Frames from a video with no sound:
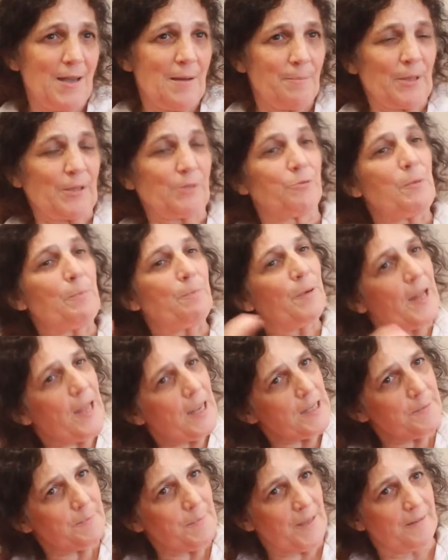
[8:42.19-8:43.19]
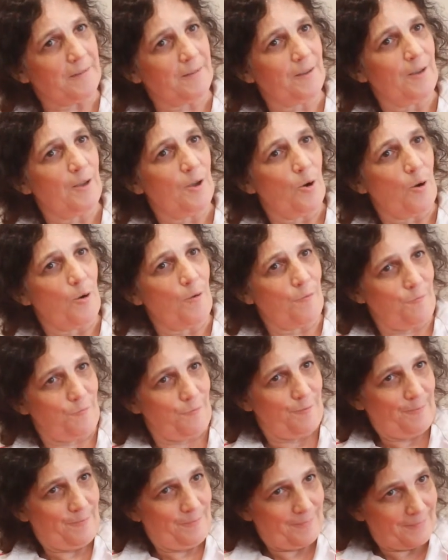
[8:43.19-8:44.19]
but replacement
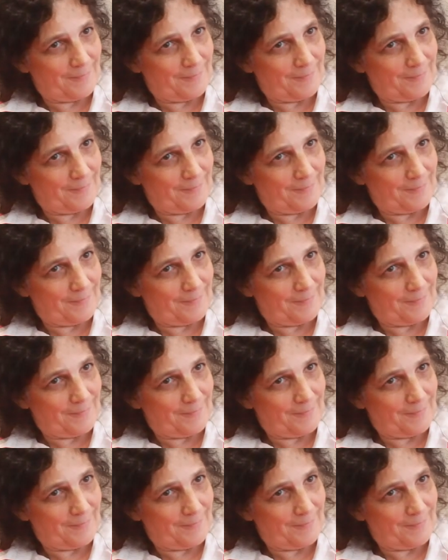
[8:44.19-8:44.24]
of